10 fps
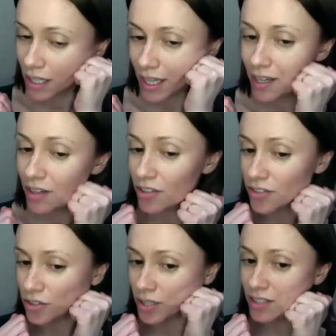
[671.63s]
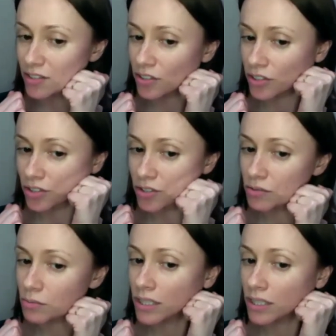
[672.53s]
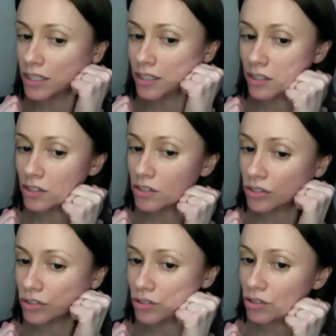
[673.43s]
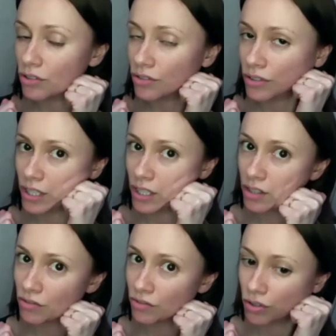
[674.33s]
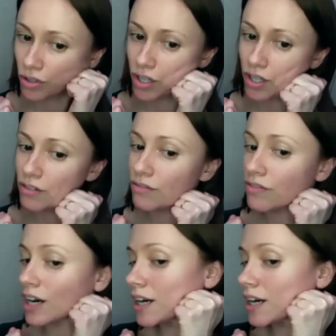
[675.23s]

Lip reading: And also in circles, 1, 2, 3, 4, 5.